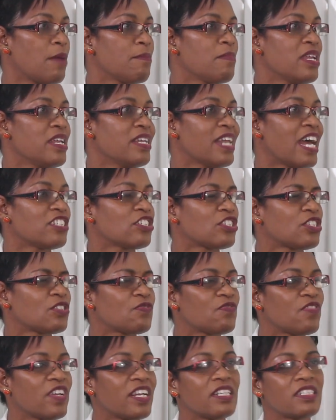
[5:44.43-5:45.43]
And I mean, I just
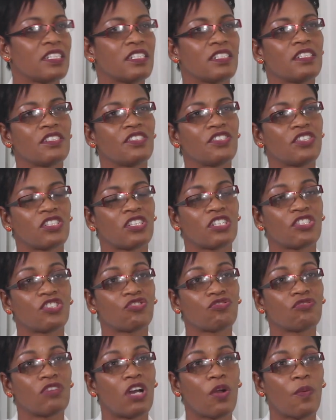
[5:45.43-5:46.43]
felt it in such a
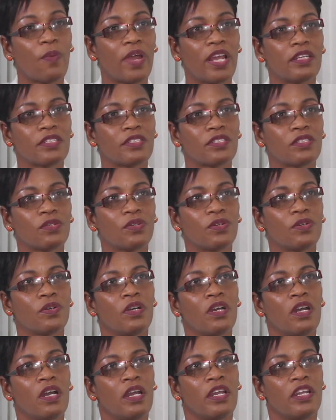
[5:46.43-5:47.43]
strong way. So,
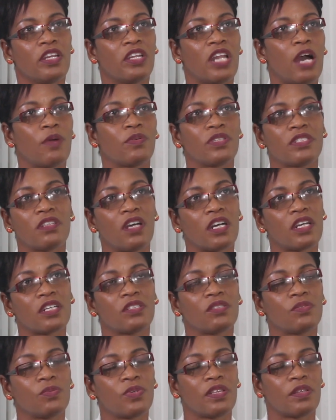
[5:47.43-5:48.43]
you know, I was
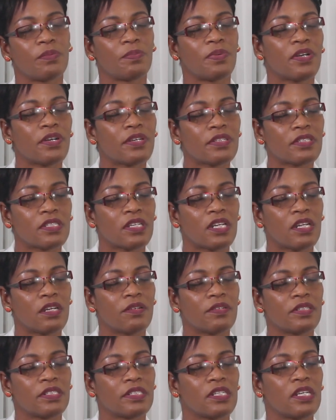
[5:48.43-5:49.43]
talking with a person and
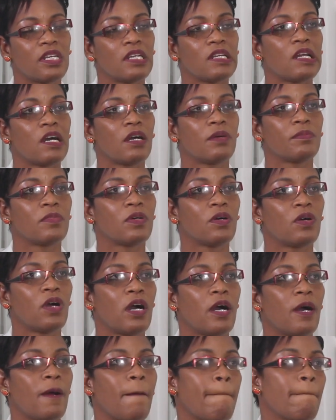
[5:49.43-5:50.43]
I was saying,
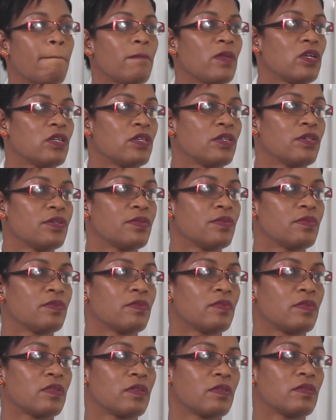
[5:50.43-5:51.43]
you know,
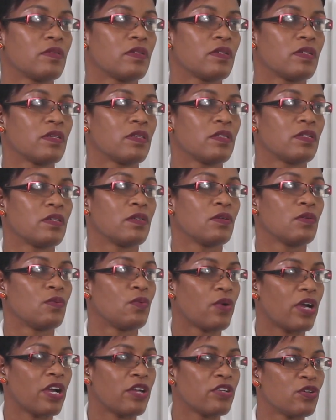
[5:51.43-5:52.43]

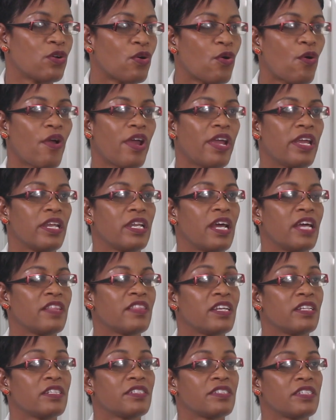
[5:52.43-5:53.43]
where are you going?
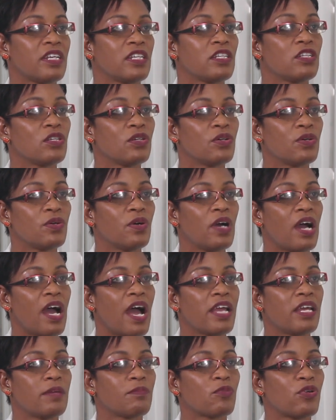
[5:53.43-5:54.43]
And then they said, you know,
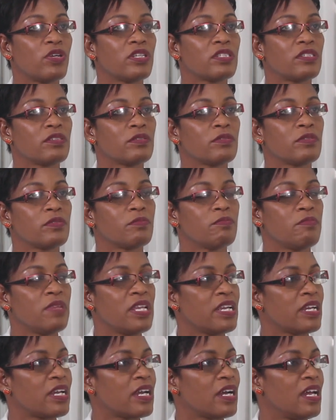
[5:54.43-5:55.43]
I am going to
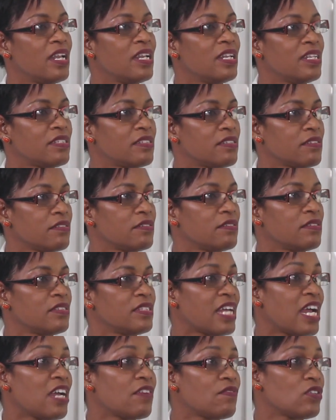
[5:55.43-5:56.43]
make a little
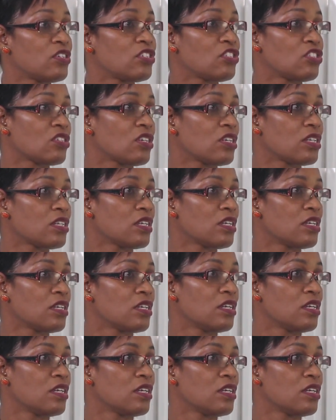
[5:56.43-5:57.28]
diversion.